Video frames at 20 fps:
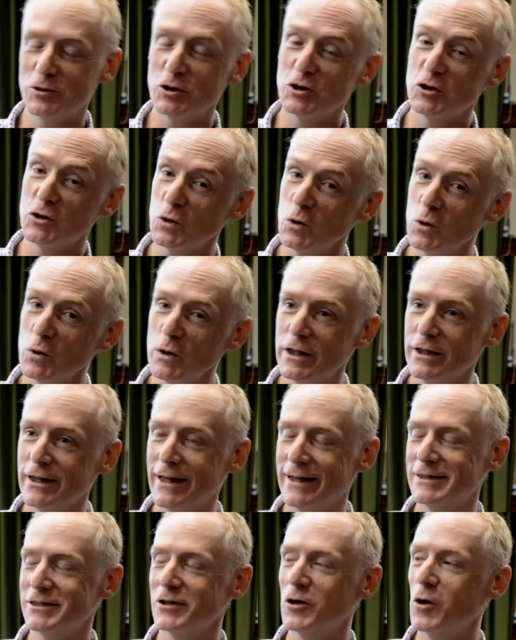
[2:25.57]
Surely
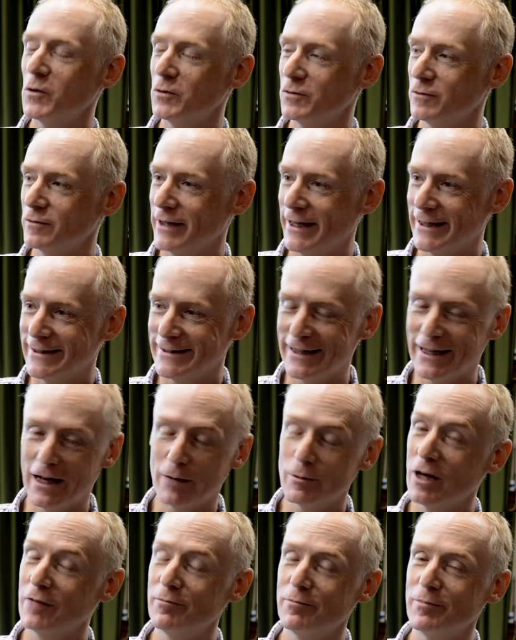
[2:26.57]
there's conflict here.
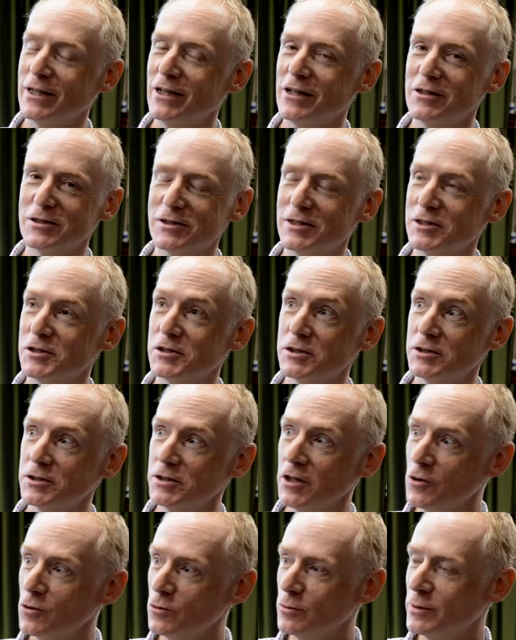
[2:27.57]
And I've been asked this
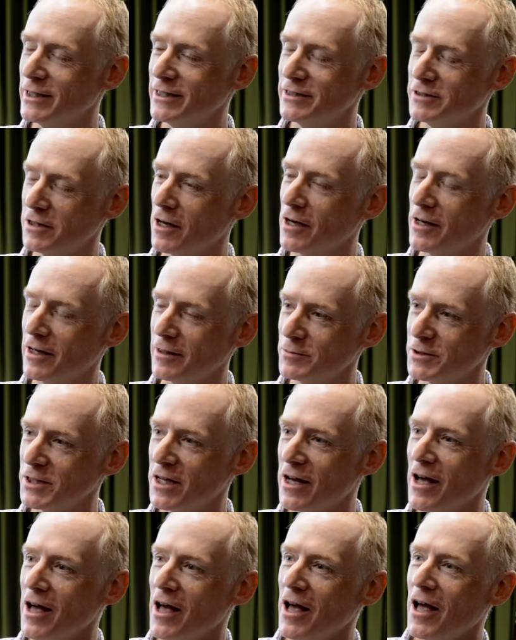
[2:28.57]
so many times.
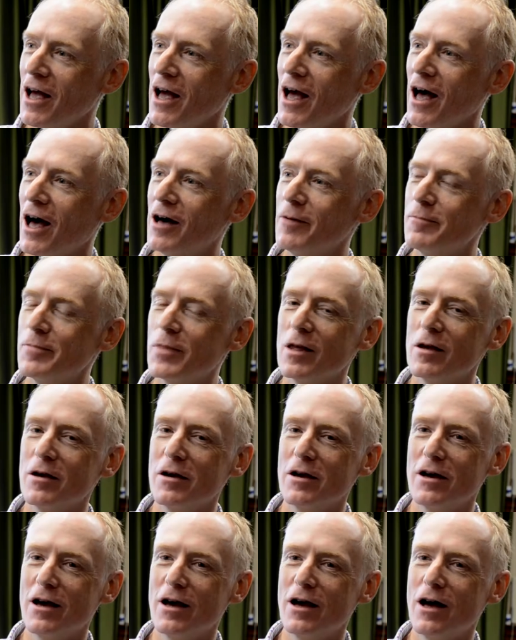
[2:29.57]

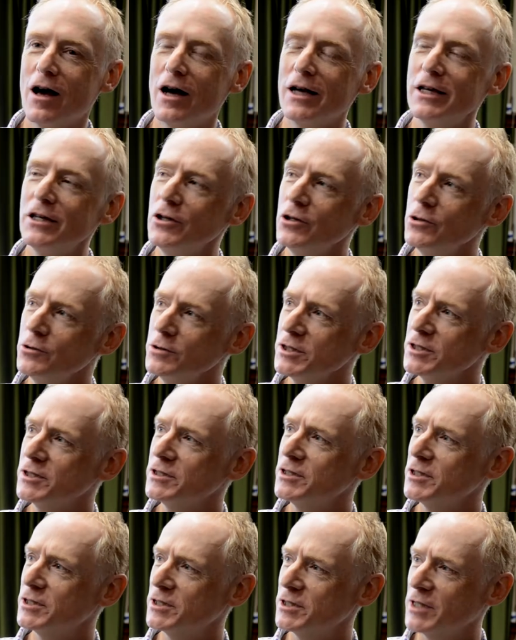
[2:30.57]
I used
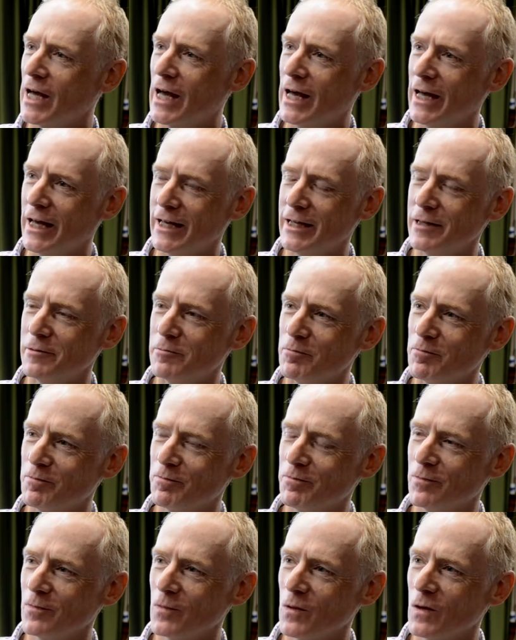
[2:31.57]
to say
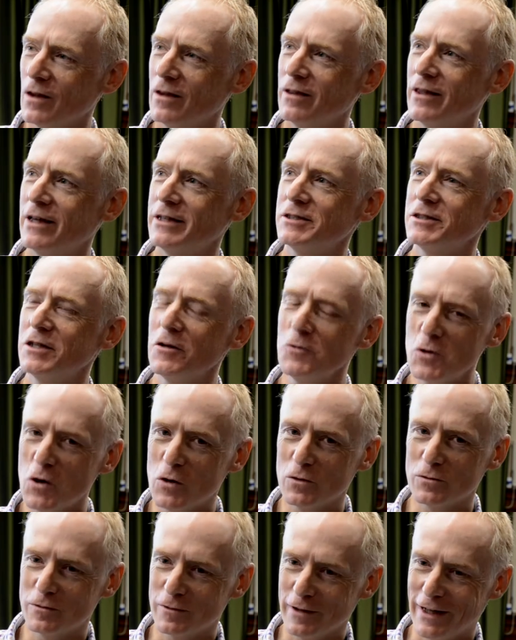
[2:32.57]
there's no
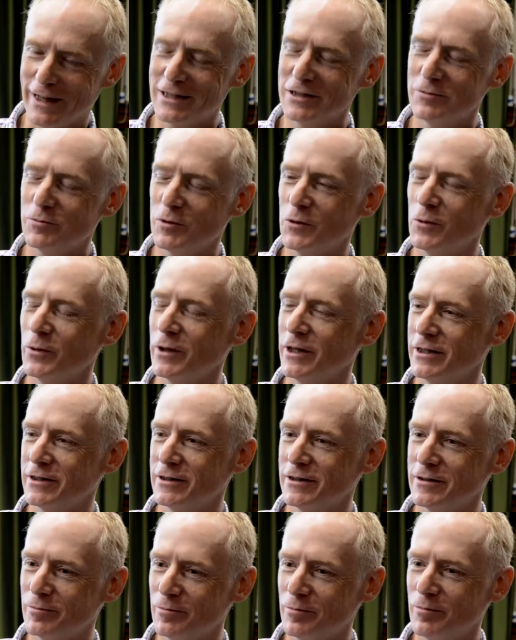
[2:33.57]
conflict
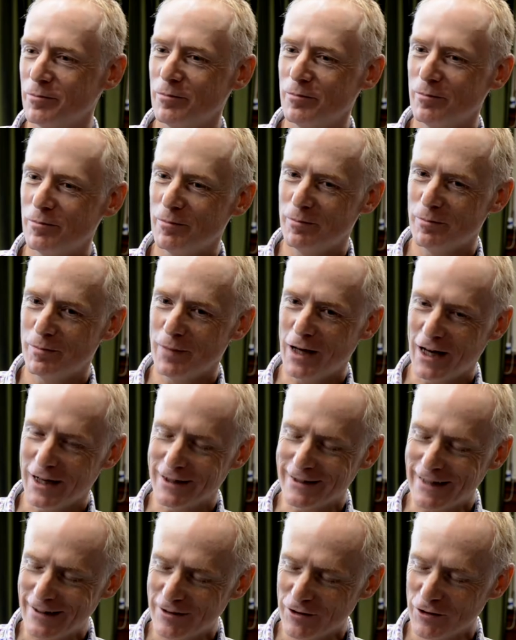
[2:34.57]
between my
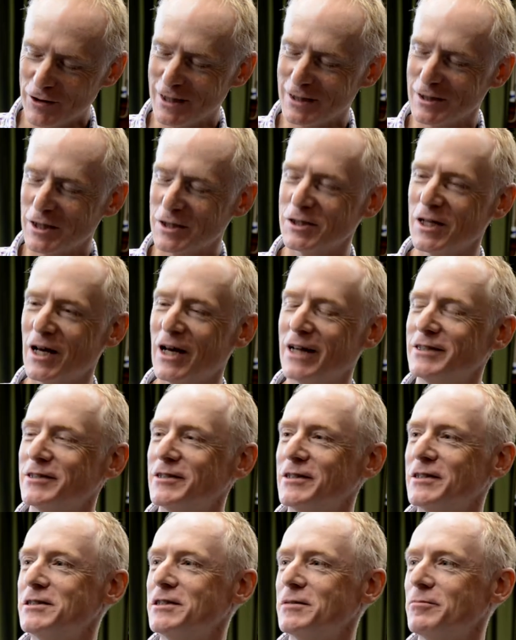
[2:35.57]
identity as a
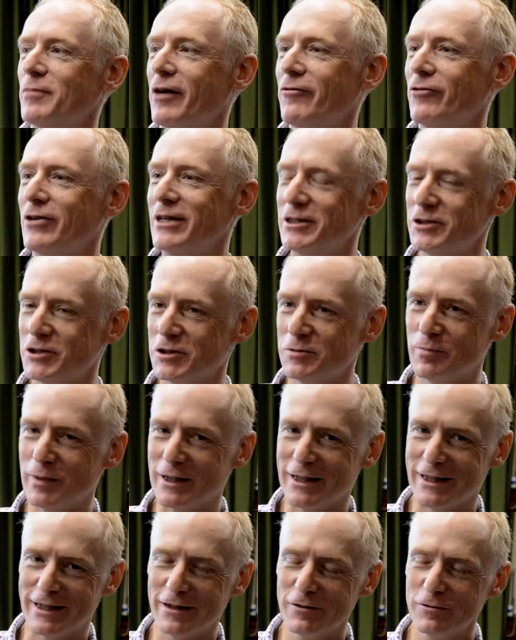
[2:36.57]
scientist and my religious
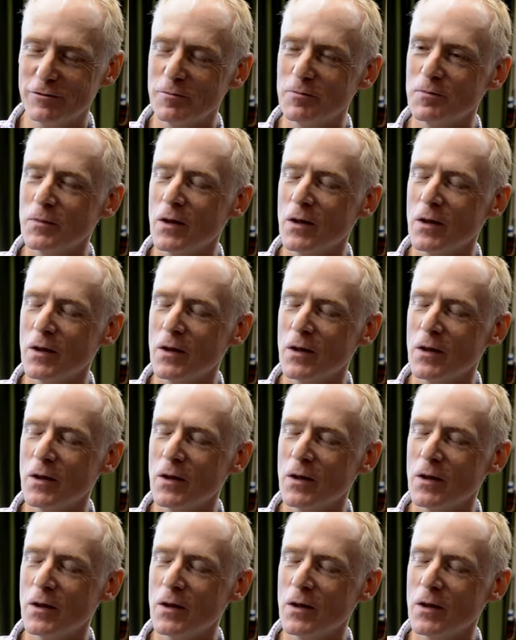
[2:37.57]
belief.